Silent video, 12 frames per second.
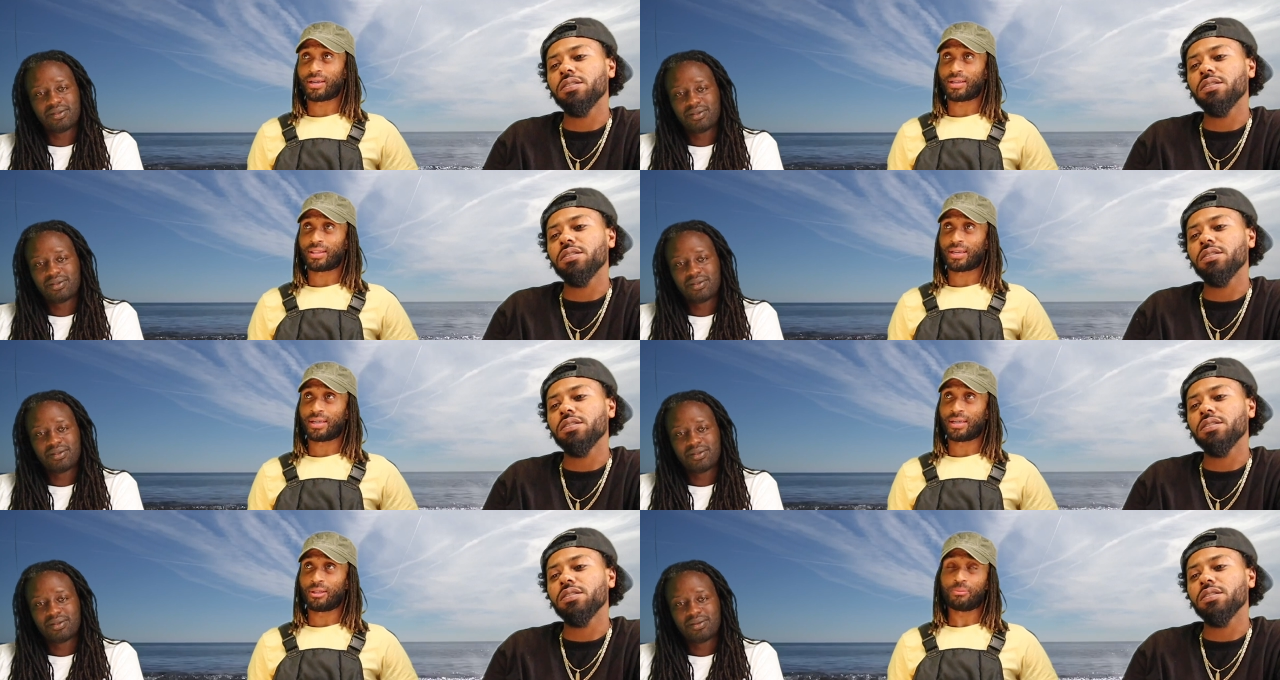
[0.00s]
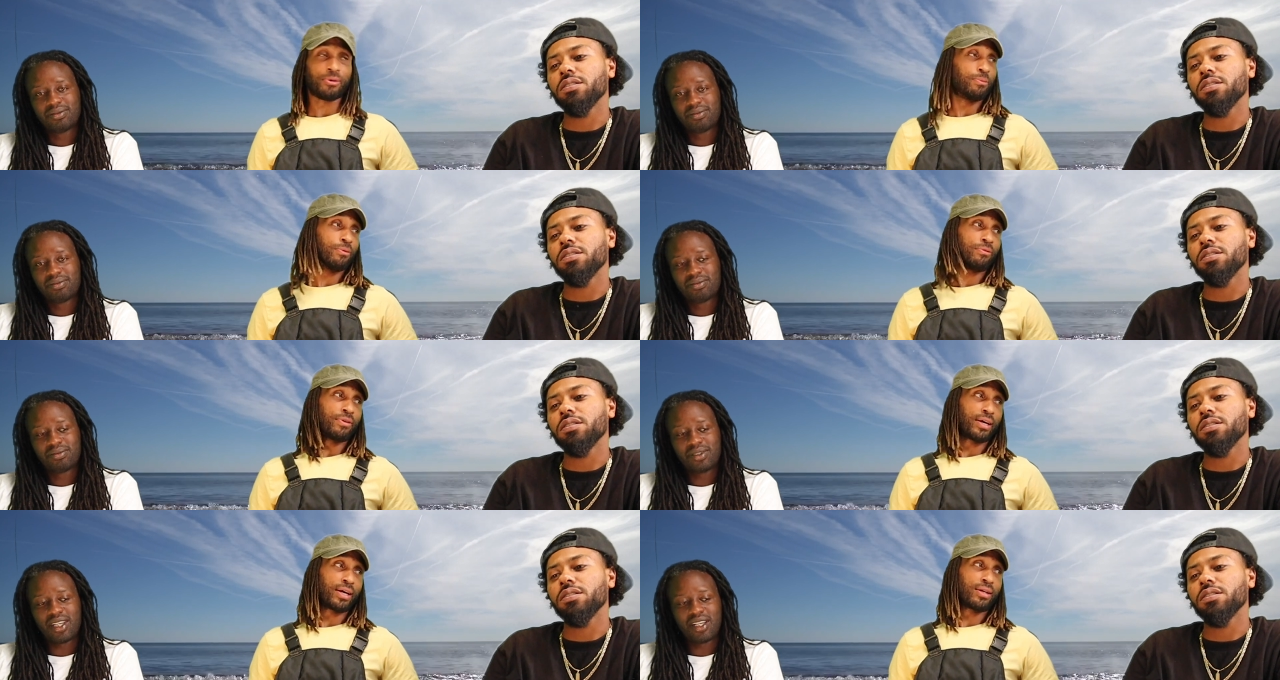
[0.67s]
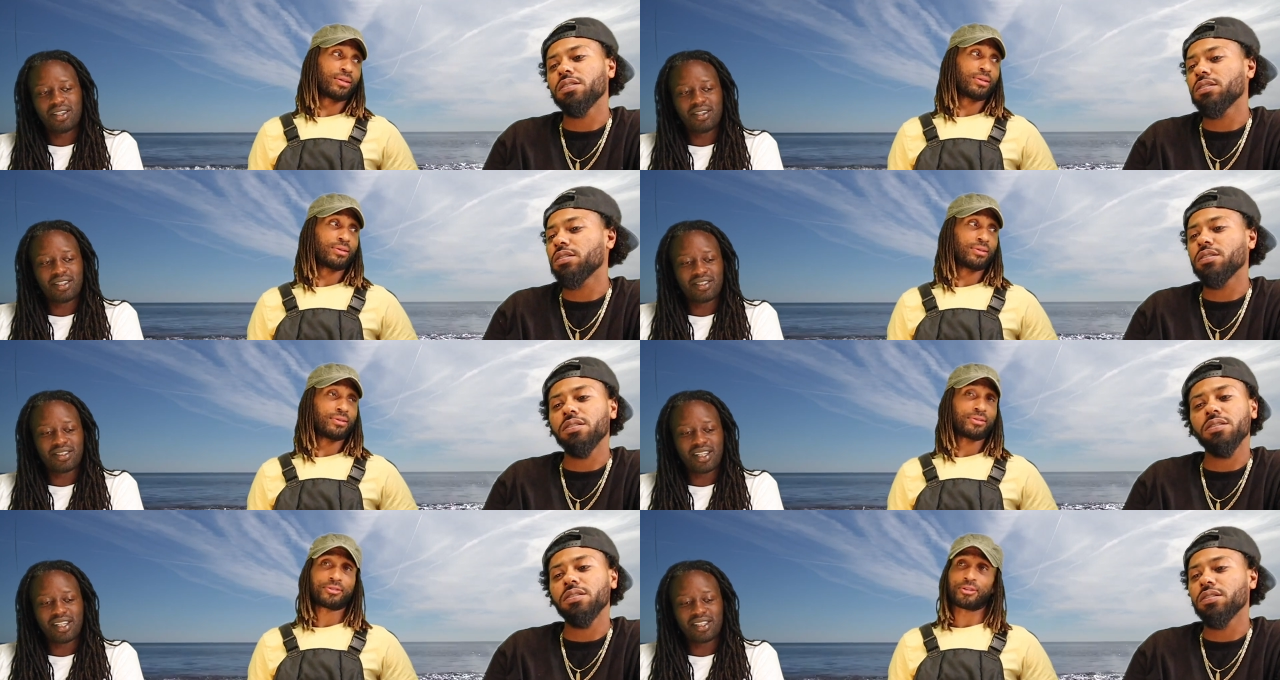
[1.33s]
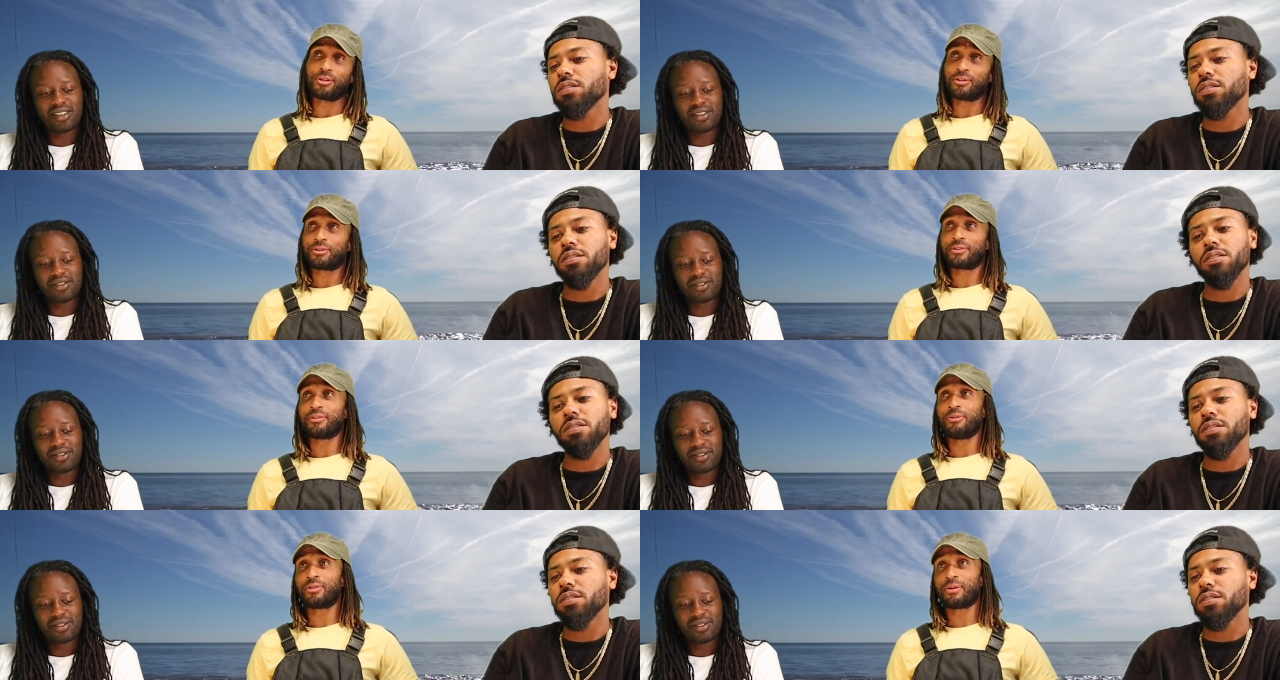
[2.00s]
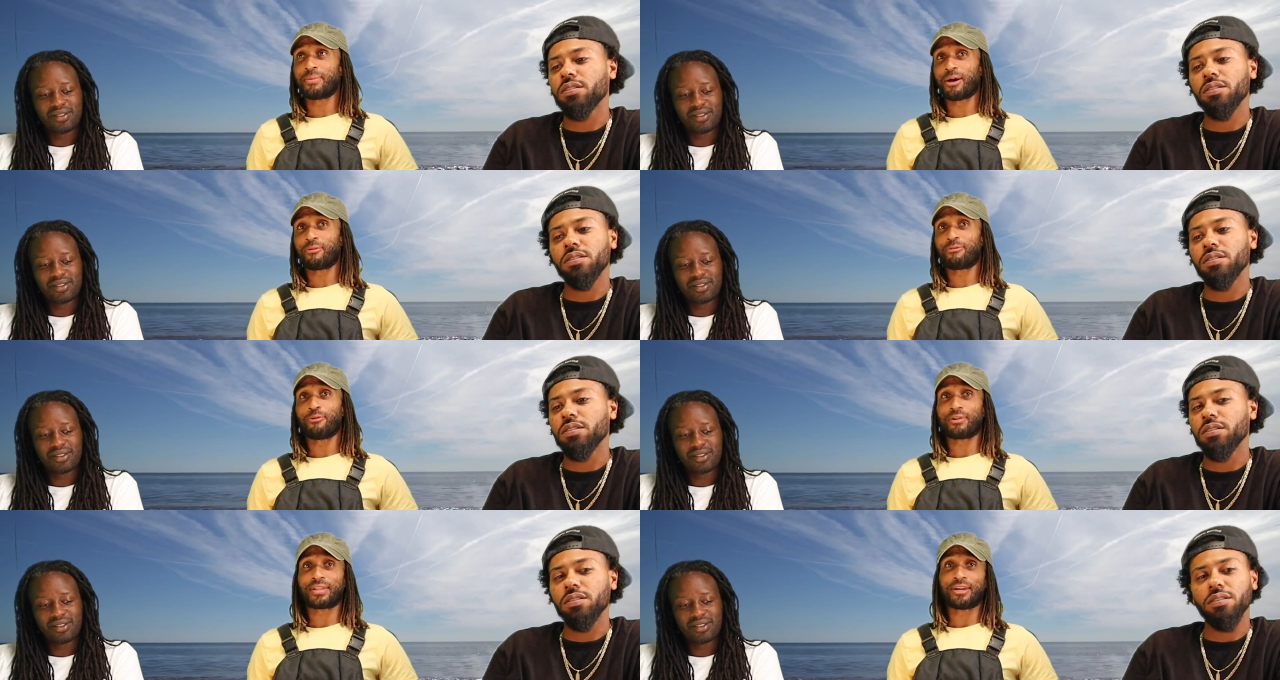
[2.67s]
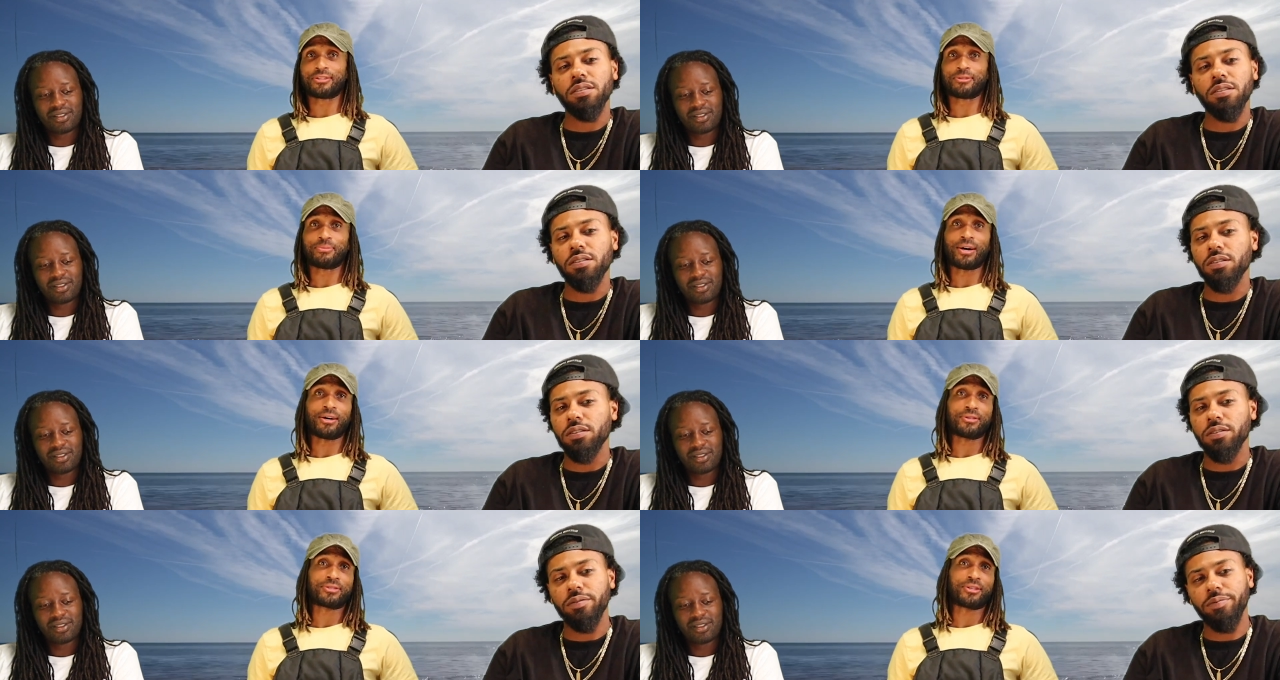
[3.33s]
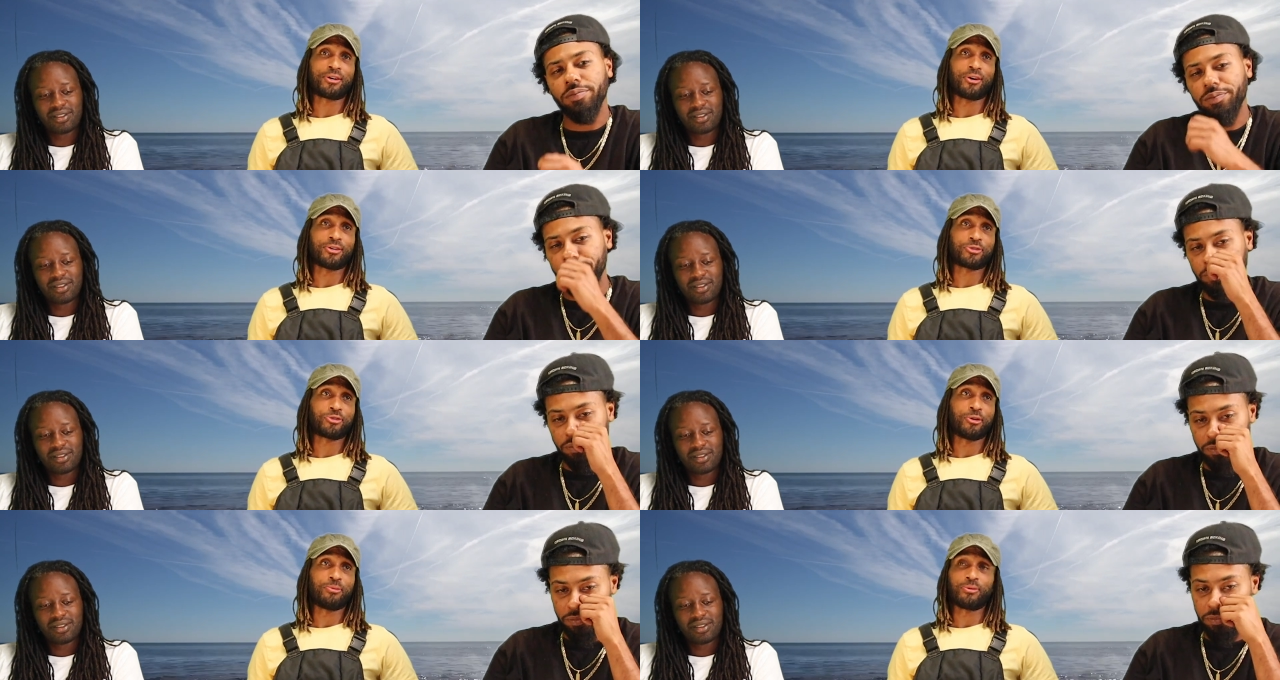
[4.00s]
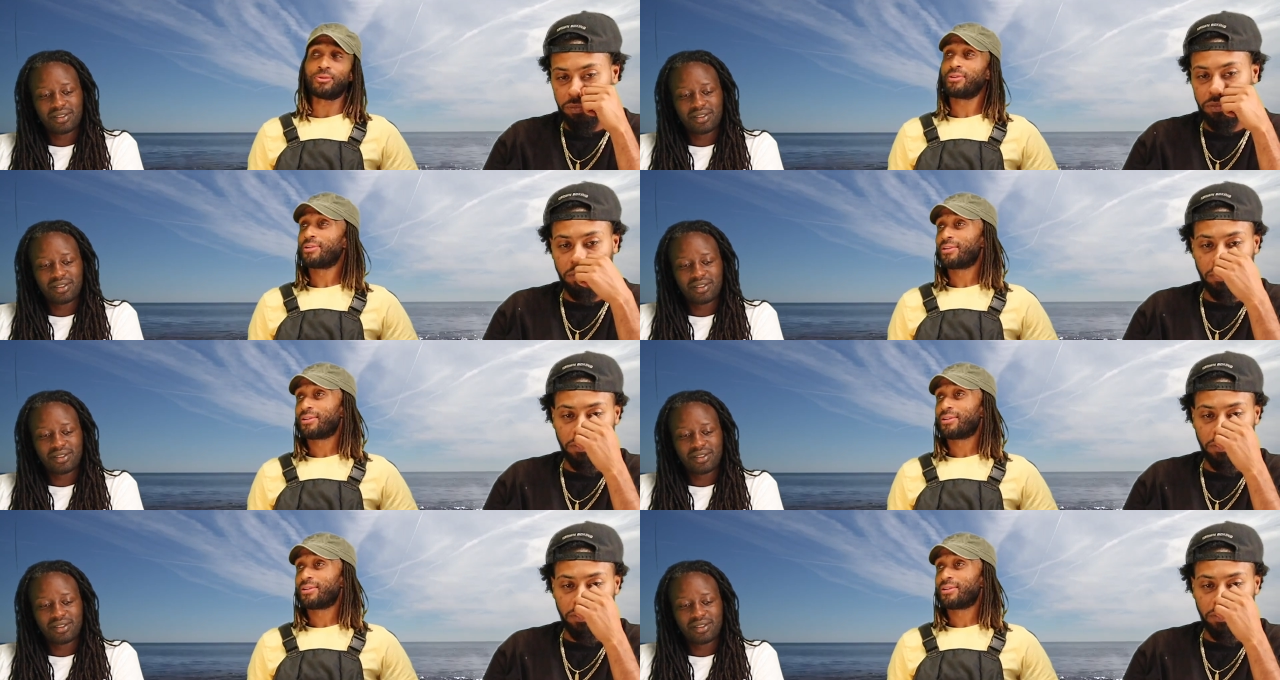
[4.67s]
Speaker 1: they they killing people for that. Yeah, so you come out four thousand miles to cause trouble,